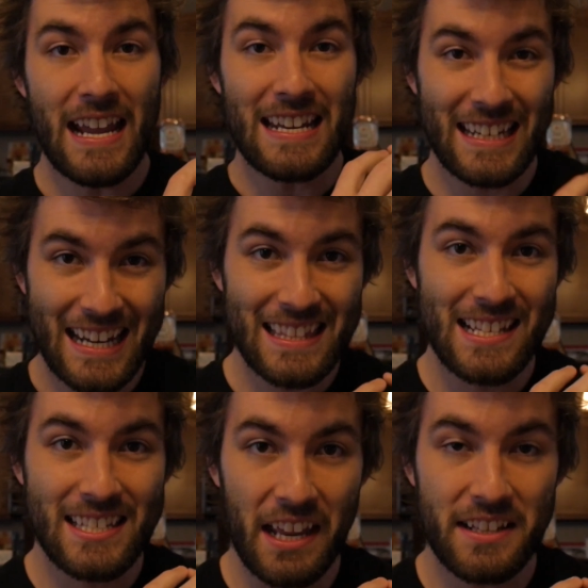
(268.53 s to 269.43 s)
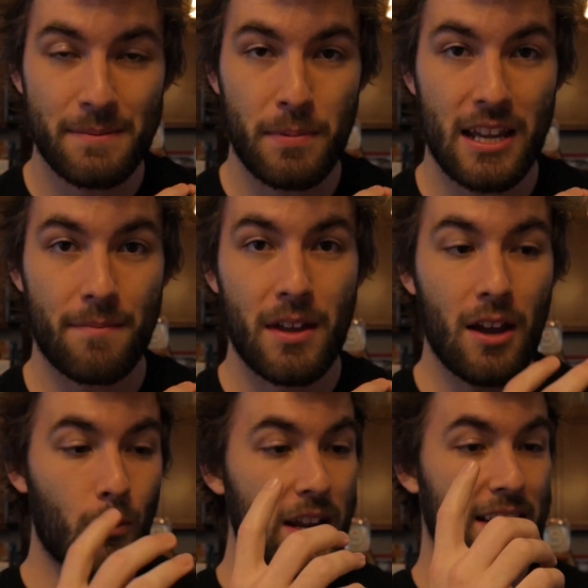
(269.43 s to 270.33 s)
And to get this dense beam,
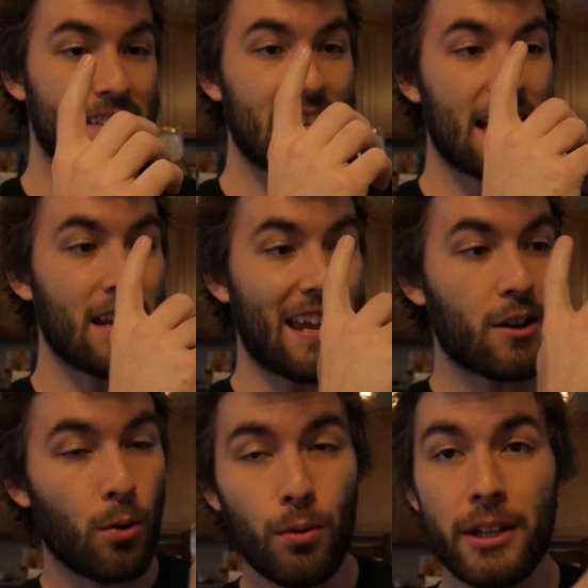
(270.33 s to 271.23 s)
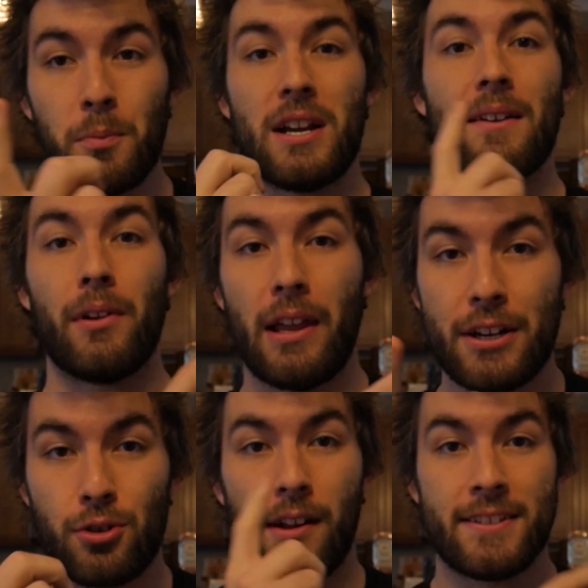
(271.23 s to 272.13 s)
we can send a cooling ring of
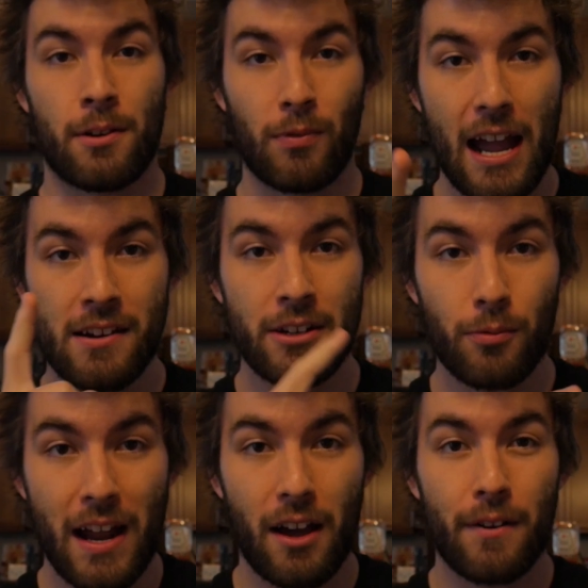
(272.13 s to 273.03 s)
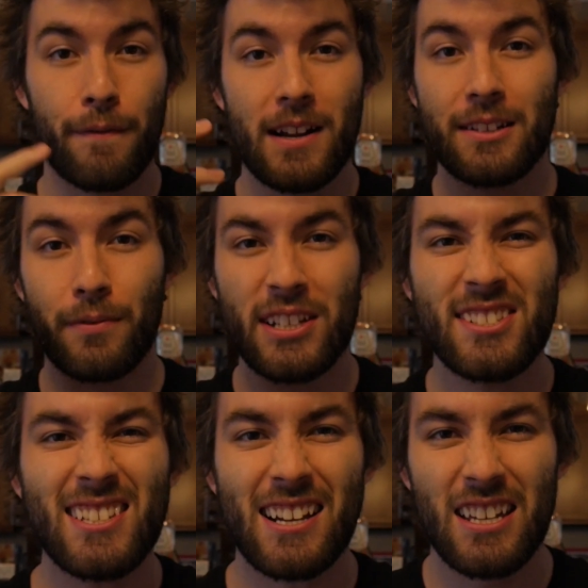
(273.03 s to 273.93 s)
electrons around and around, effectively
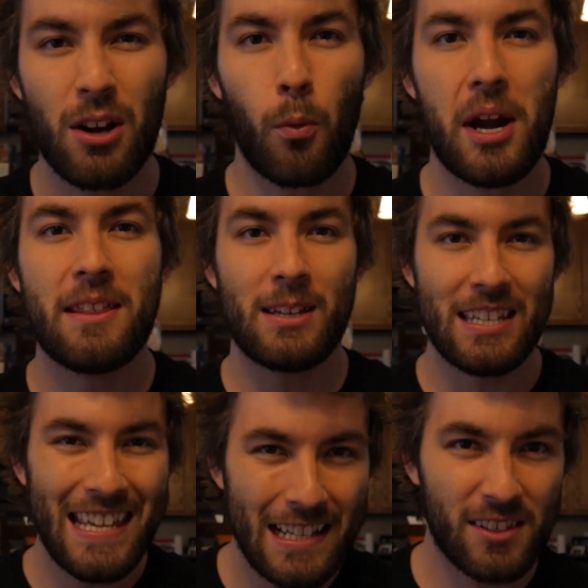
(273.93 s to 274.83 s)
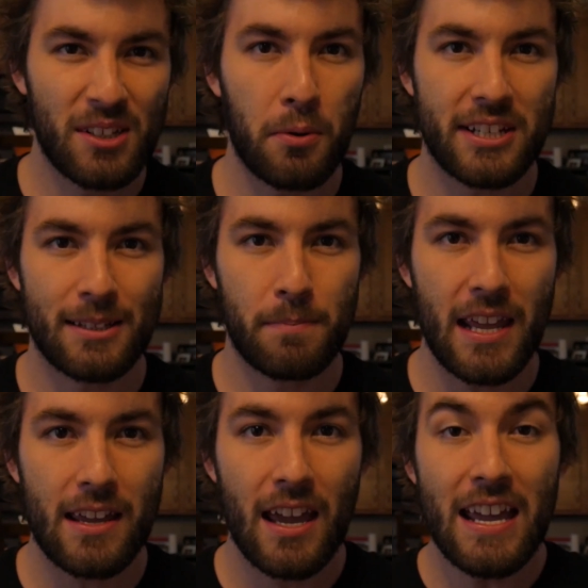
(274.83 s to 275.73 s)
sucking away the heat, so to
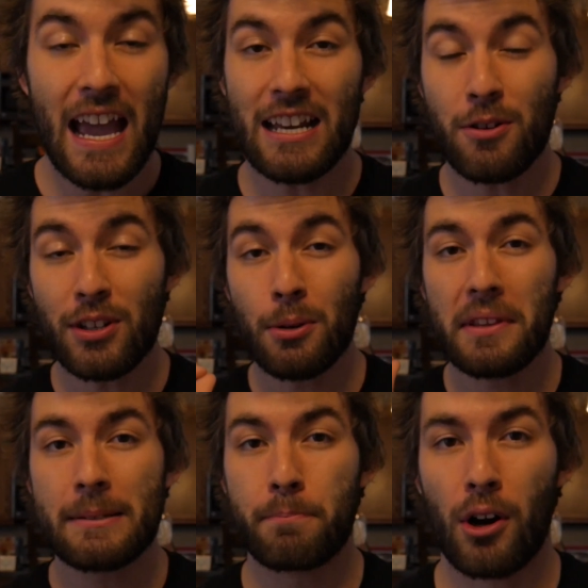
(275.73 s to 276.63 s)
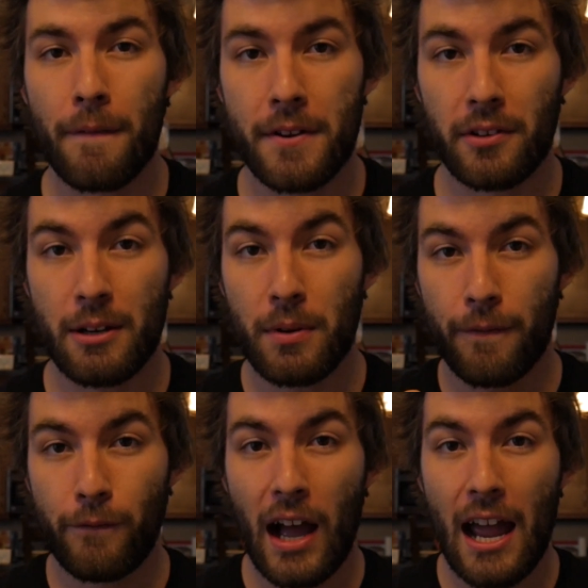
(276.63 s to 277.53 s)
speak. And you can do this perfectly with
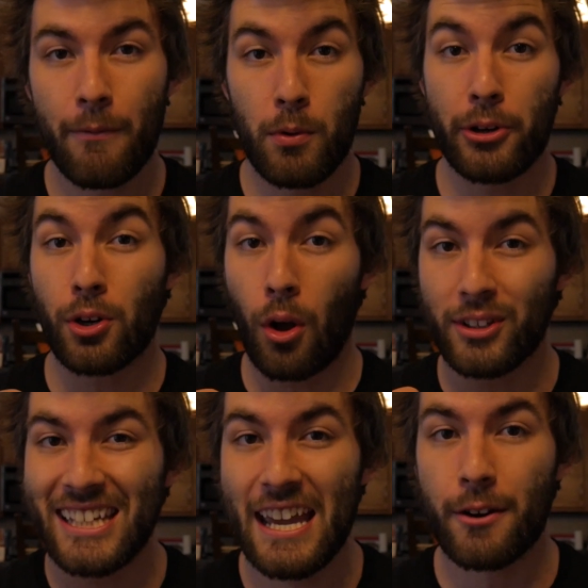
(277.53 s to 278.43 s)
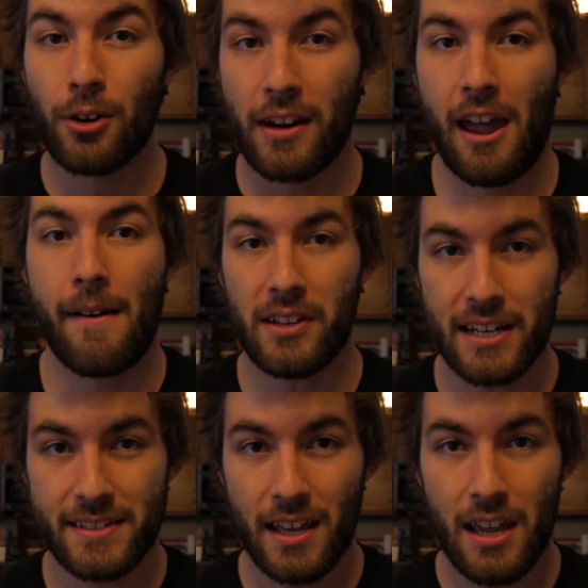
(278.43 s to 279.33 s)
five what are called kicker
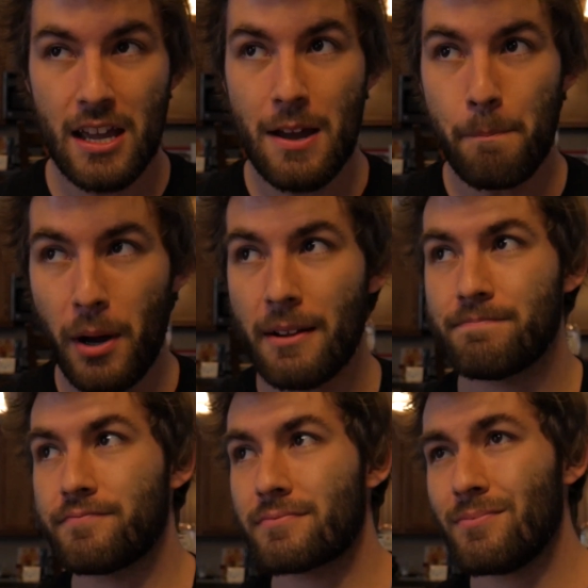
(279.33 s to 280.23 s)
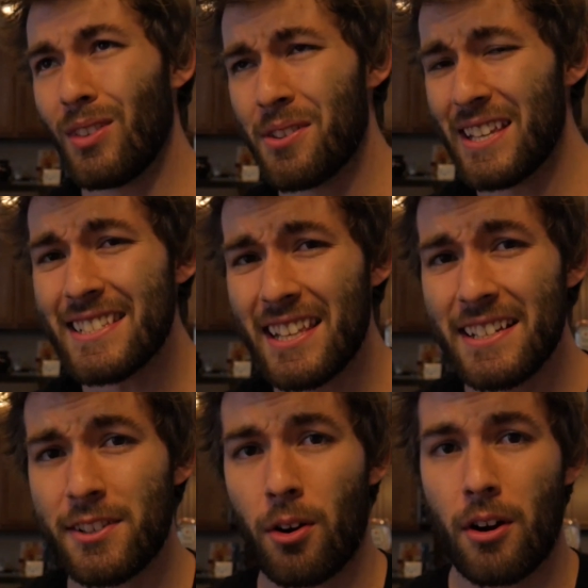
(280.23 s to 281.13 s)
cavities. But these
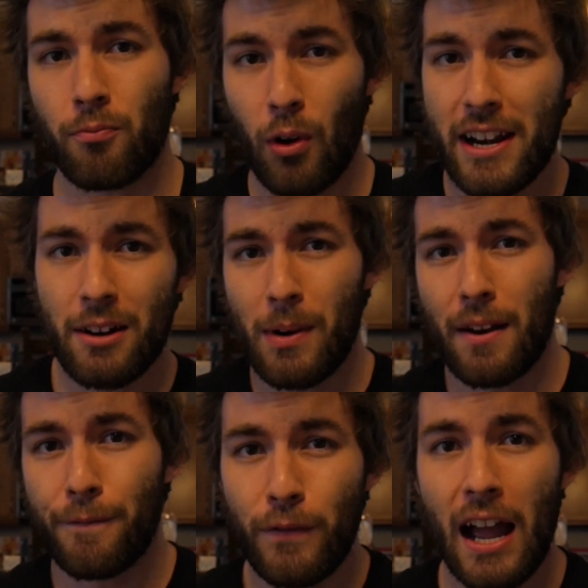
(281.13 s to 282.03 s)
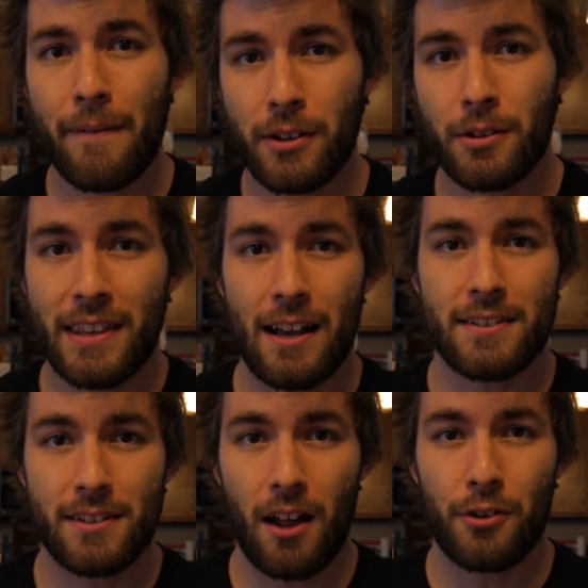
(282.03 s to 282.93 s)
things are running around
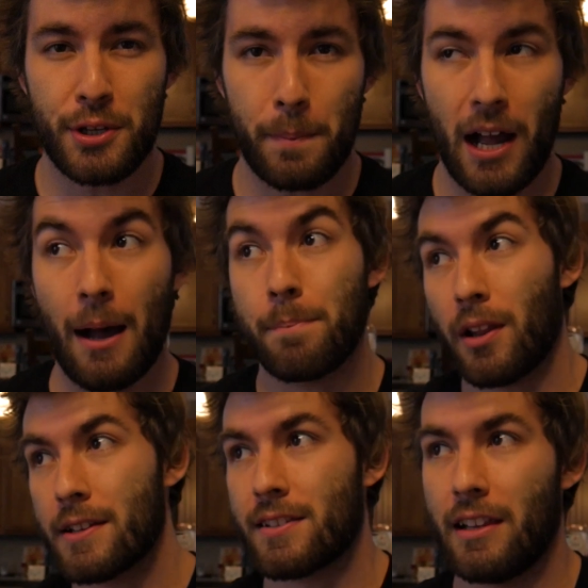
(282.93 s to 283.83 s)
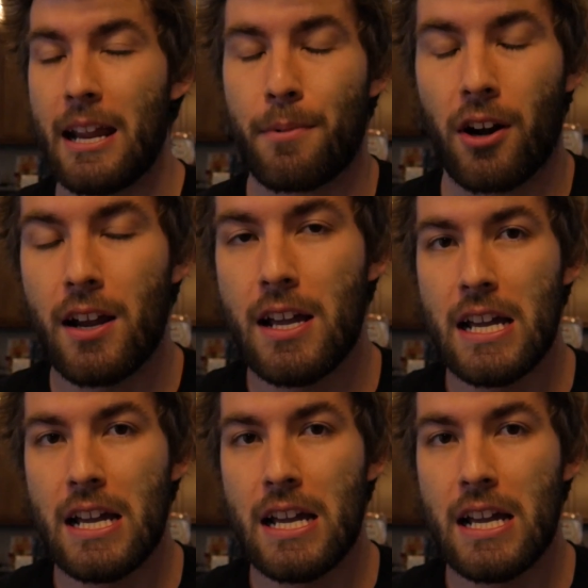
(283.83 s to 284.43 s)
$500,000 a pop plus labor.